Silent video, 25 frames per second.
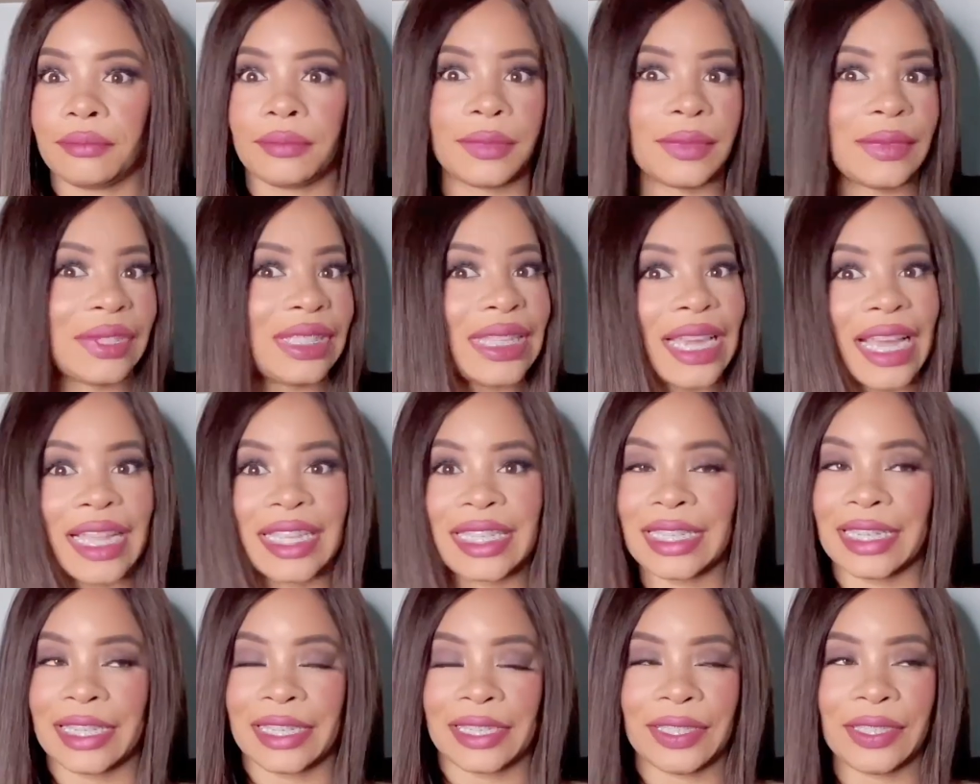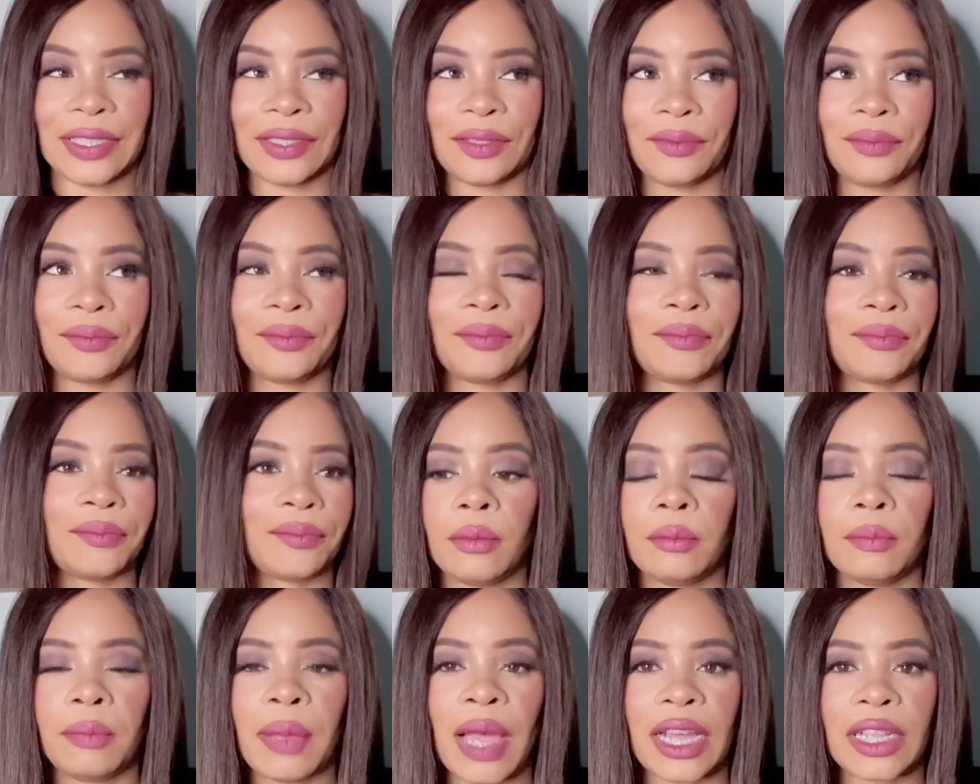That's it.
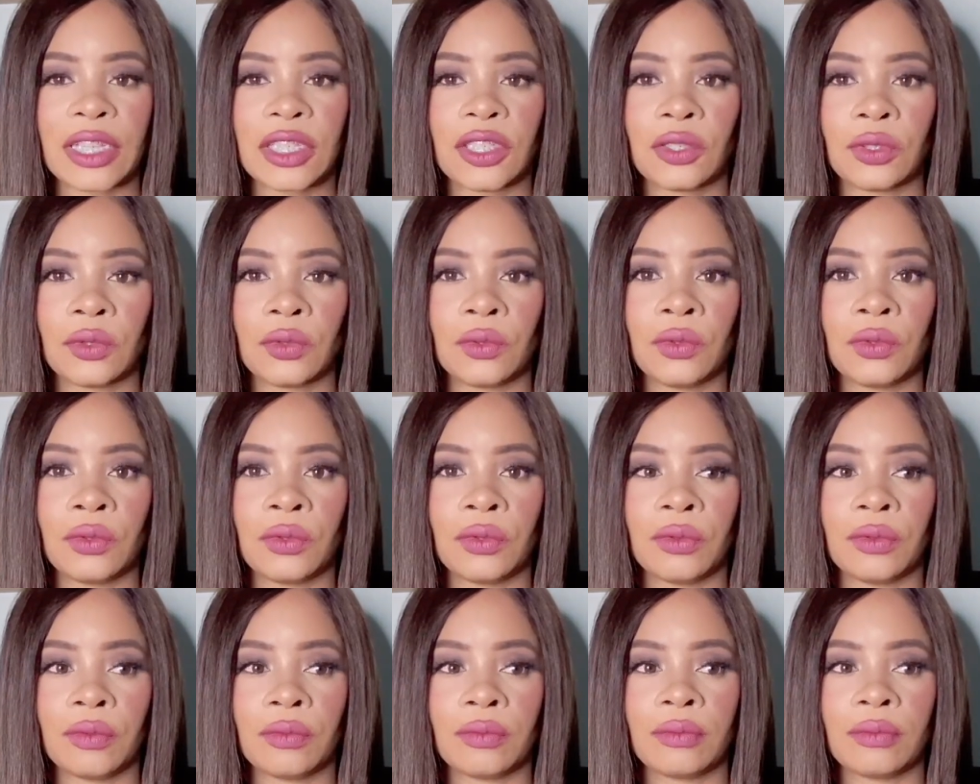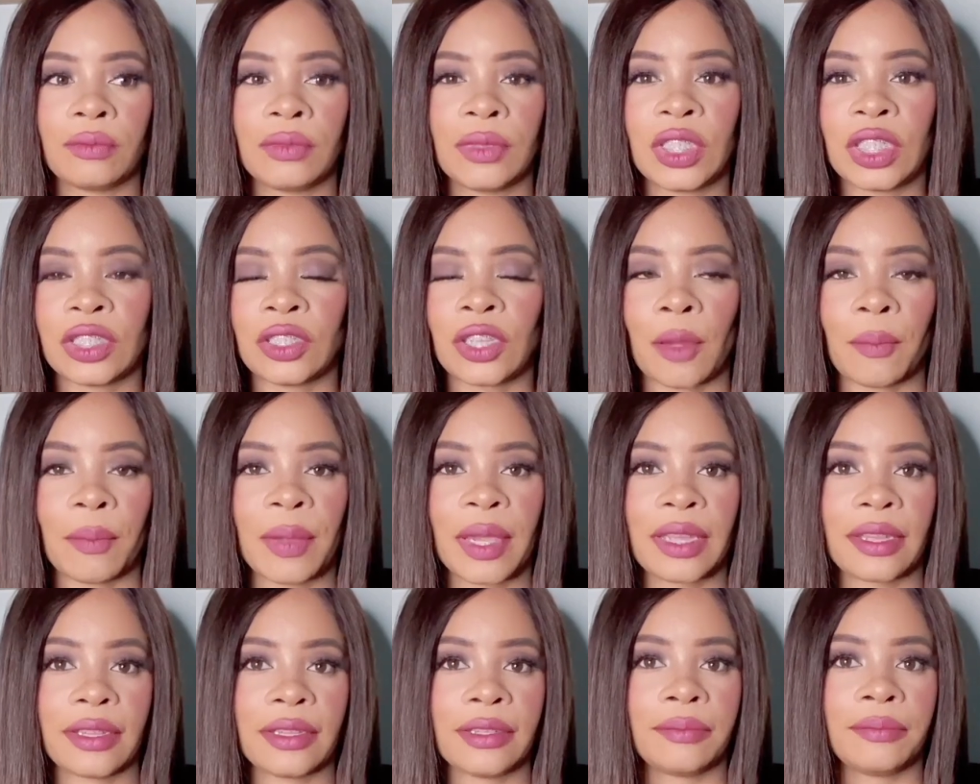Back to the
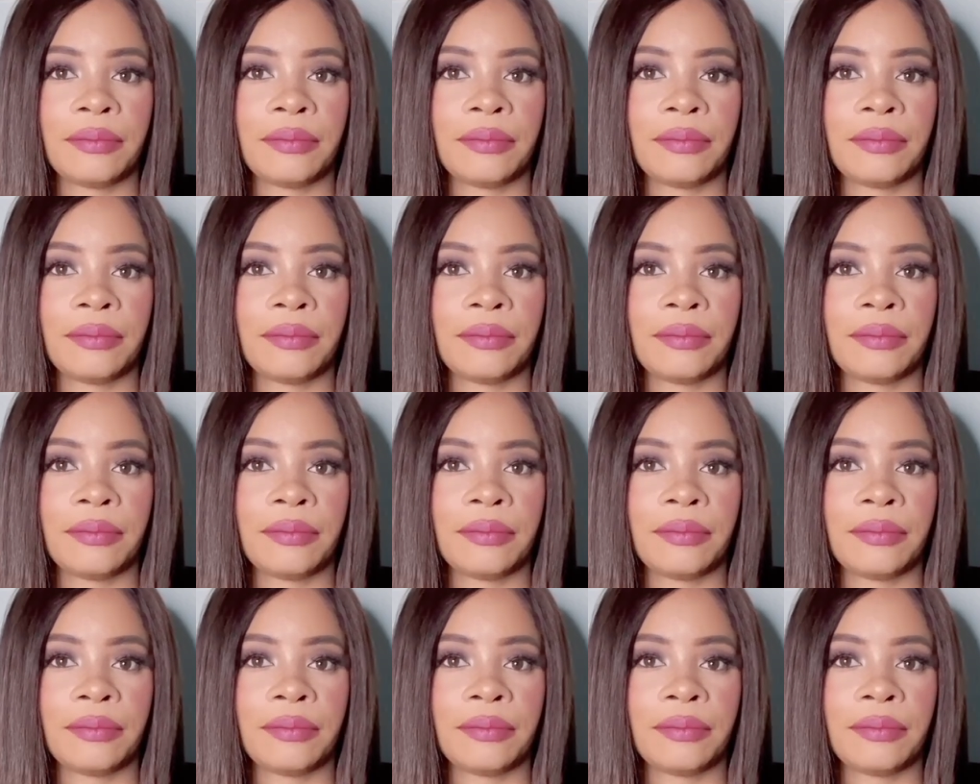topic.